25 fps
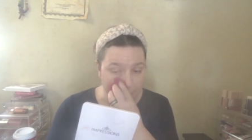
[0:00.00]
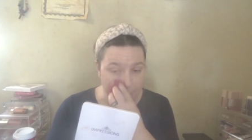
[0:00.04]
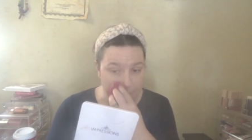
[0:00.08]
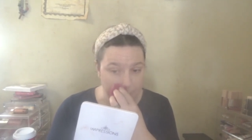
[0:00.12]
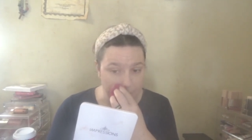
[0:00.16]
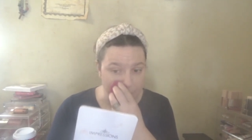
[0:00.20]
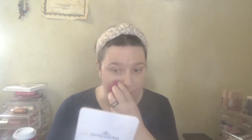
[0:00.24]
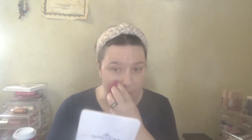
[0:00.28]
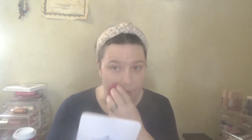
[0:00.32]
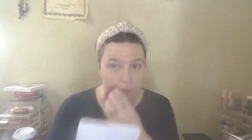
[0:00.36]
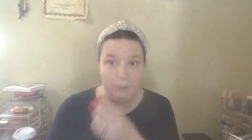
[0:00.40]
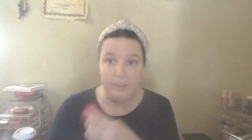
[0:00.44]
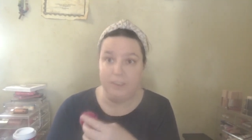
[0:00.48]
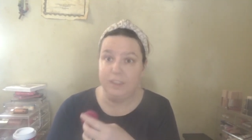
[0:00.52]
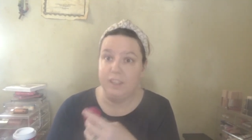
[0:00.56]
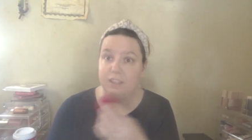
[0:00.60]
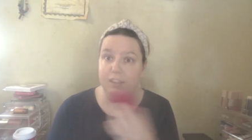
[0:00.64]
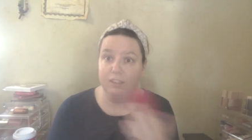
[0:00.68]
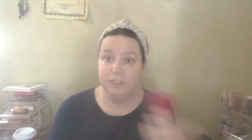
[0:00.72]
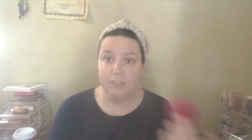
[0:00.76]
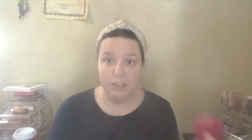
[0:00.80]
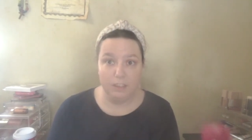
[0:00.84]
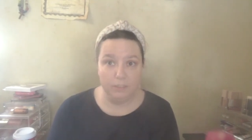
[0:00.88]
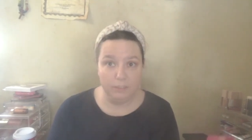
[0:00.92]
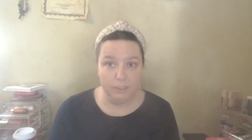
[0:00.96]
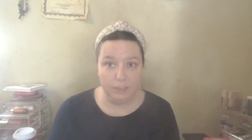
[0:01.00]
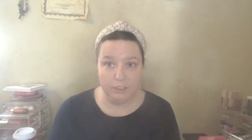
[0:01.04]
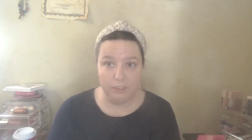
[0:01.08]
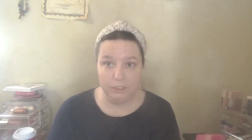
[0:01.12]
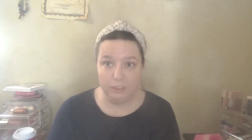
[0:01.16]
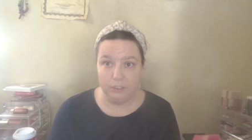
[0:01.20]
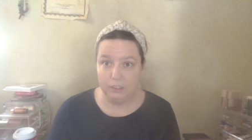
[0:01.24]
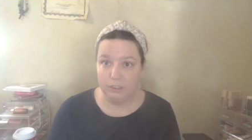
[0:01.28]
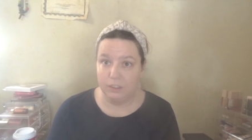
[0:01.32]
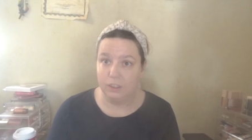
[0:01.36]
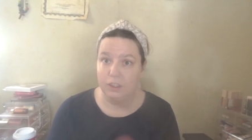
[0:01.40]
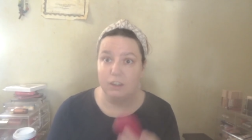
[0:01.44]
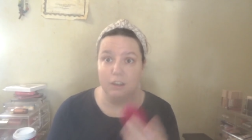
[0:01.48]
you know, a Thanksgiving
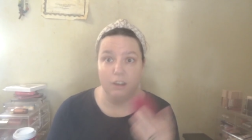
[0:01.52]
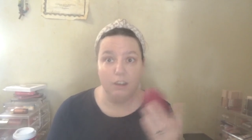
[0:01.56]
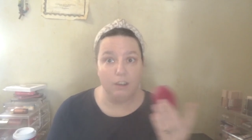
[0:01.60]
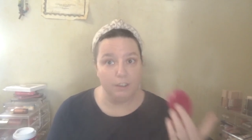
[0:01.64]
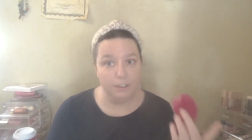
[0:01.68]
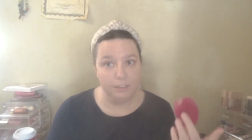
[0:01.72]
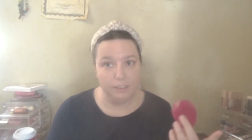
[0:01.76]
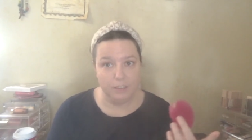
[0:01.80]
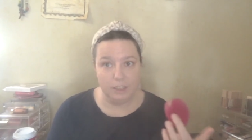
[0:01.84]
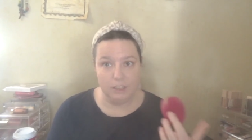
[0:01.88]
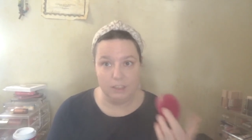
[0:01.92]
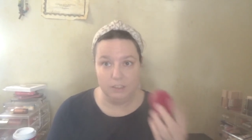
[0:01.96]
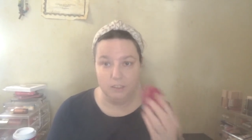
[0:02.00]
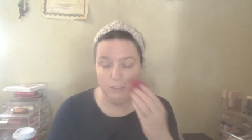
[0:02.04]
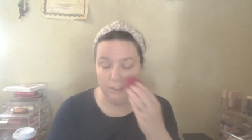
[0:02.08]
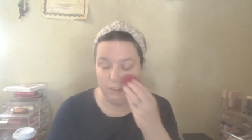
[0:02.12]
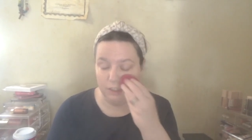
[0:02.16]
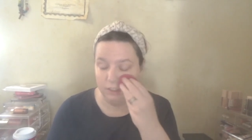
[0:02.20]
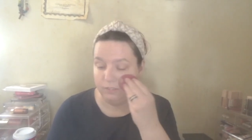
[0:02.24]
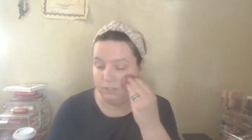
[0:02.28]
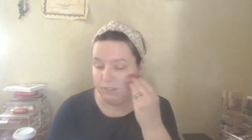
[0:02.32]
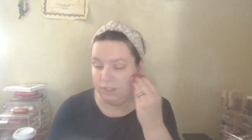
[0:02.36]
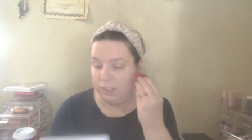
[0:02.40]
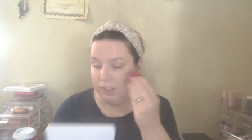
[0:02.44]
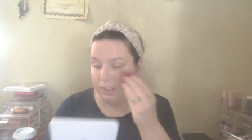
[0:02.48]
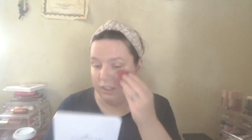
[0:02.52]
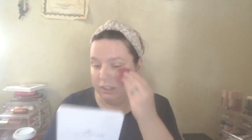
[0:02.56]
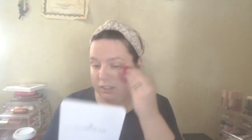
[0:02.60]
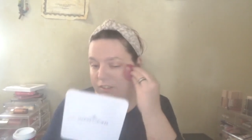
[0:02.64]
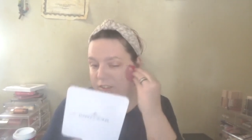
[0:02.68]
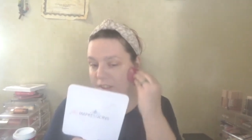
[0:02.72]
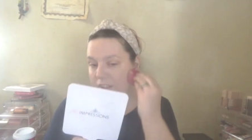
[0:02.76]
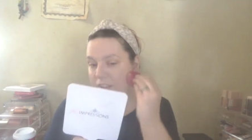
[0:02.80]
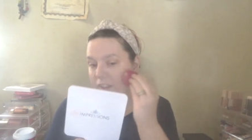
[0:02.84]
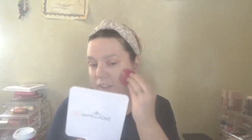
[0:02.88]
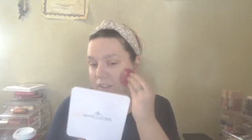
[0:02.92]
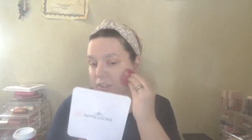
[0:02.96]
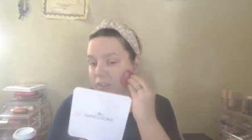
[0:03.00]
look on Thanksgiving I
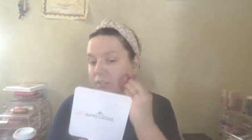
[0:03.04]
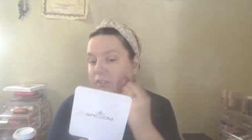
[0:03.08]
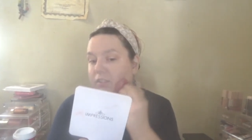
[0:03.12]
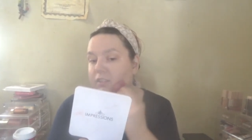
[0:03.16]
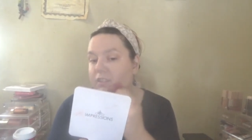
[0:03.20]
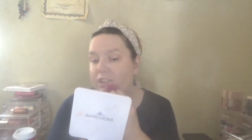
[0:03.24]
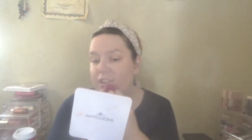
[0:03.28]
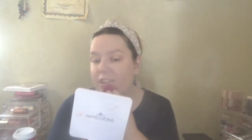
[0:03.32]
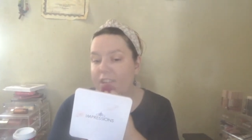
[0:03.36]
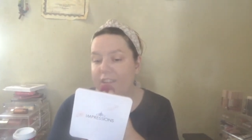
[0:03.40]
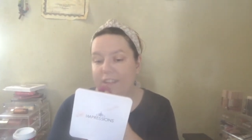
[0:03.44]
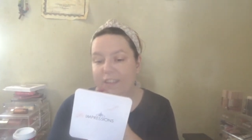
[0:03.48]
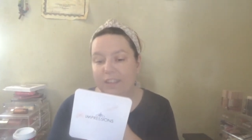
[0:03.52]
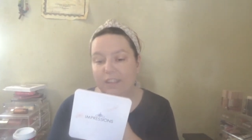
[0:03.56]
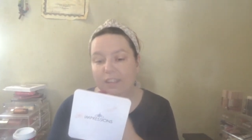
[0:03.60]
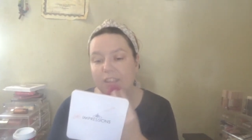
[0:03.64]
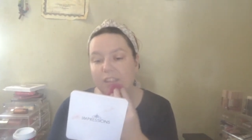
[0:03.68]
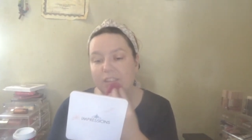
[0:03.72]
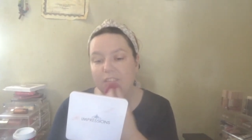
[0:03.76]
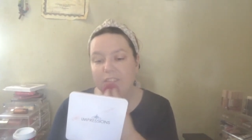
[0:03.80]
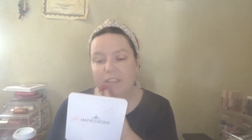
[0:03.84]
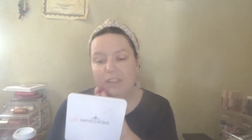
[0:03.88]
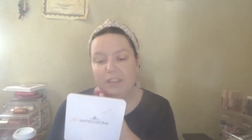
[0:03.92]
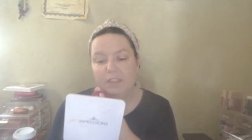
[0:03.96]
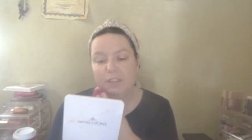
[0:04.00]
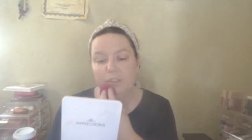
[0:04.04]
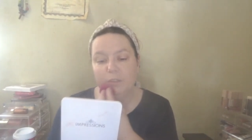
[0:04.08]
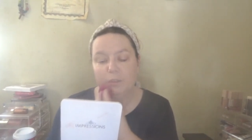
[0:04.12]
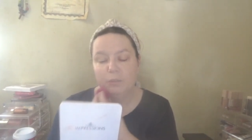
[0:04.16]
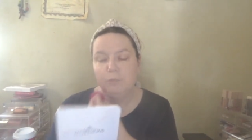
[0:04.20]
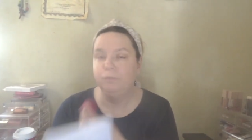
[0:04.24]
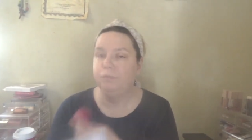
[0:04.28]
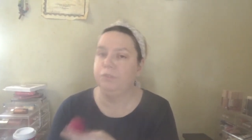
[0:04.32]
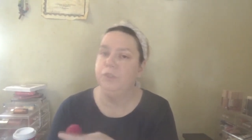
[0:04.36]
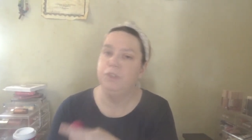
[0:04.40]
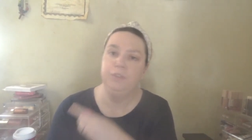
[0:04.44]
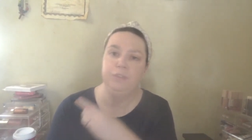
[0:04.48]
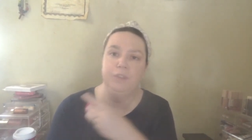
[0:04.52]
said, seen it, you know, a
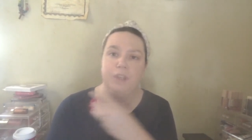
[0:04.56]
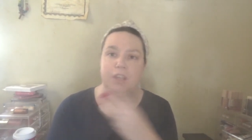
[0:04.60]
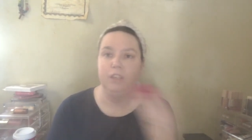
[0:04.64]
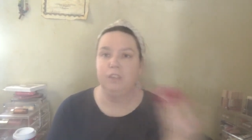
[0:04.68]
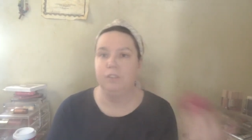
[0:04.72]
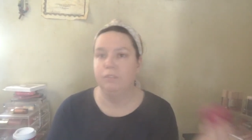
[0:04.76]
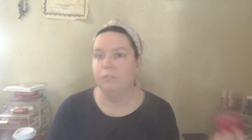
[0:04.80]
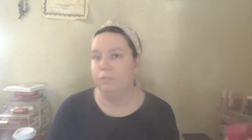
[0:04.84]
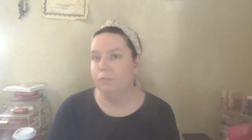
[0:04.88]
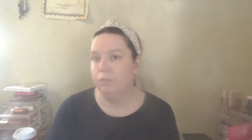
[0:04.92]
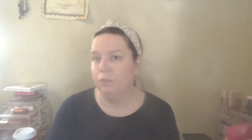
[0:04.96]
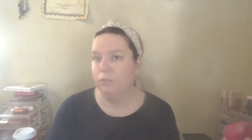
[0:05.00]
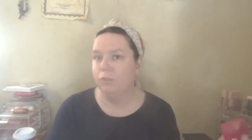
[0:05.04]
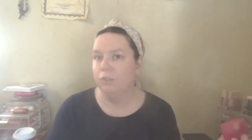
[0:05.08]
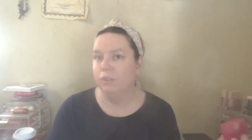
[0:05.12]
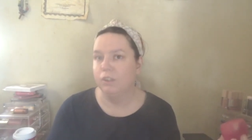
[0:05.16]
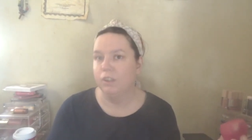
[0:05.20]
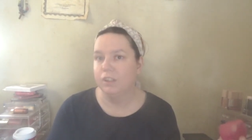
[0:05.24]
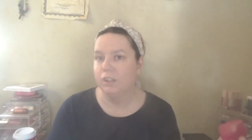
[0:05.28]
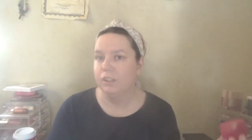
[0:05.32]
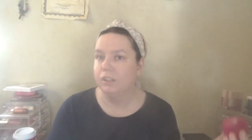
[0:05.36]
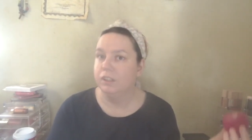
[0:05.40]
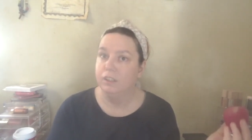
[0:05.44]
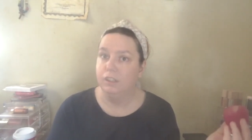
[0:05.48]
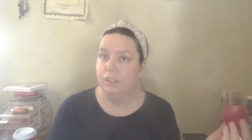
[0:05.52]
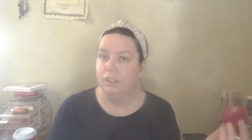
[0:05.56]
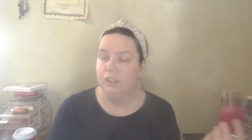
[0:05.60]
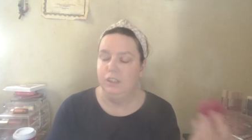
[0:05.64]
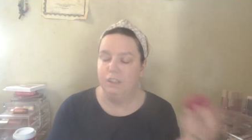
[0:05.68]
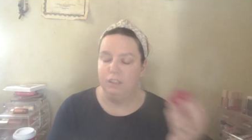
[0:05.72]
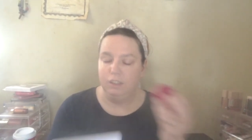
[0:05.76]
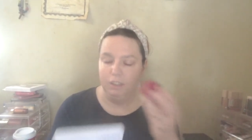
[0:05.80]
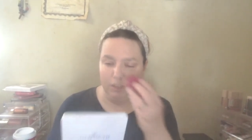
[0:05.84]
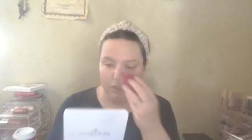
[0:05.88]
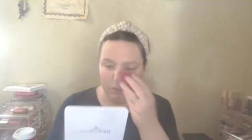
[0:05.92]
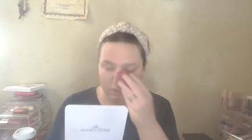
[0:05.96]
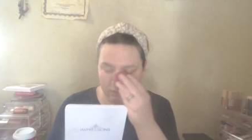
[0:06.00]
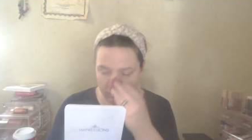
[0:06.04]
few days before
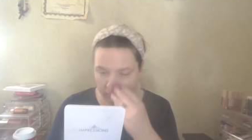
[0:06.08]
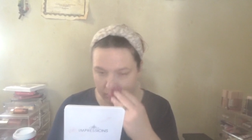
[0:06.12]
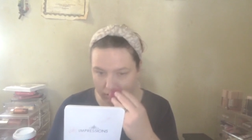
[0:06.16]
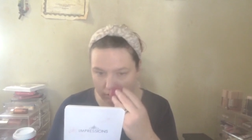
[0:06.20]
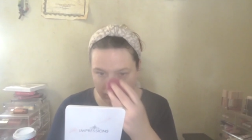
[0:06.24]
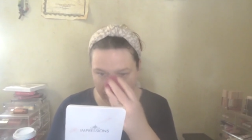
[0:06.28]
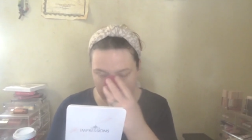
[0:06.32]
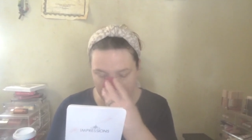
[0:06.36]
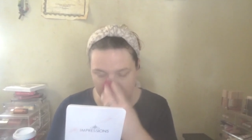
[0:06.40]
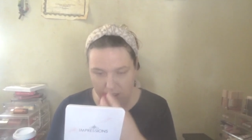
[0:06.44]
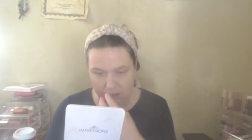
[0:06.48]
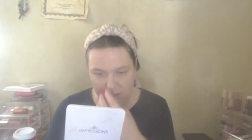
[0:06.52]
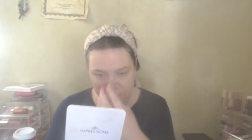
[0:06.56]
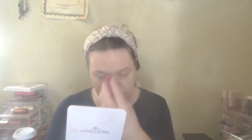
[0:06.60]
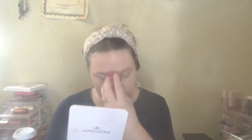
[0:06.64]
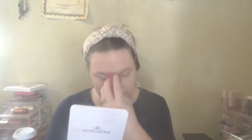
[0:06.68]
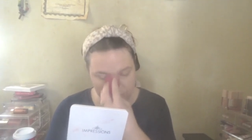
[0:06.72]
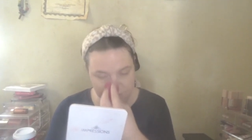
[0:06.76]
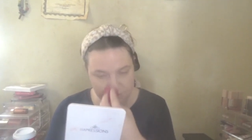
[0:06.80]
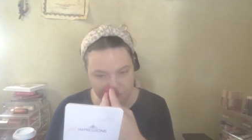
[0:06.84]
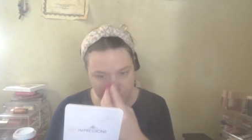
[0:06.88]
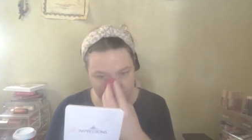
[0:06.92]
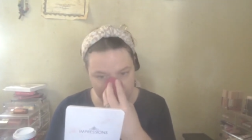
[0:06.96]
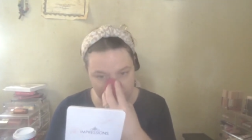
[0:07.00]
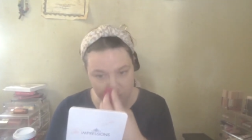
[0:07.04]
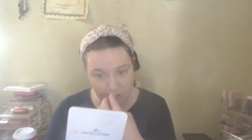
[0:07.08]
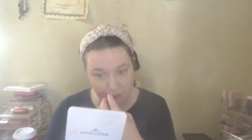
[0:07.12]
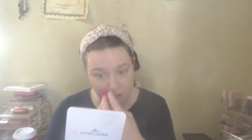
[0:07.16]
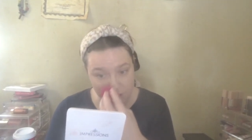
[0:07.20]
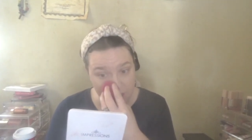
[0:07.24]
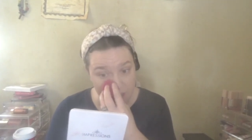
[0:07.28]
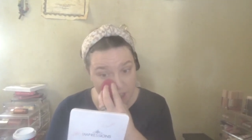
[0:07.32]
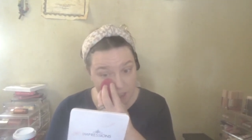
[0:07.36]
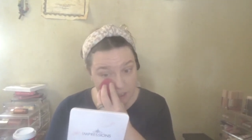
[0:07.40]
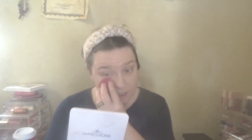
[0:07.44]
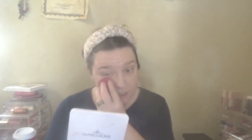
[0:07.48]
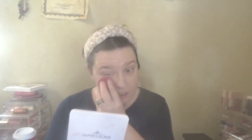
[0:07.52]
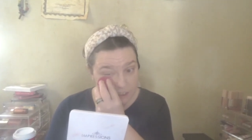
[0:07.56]
Thanksgiving. So
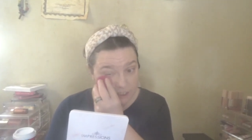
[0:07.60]
yeah,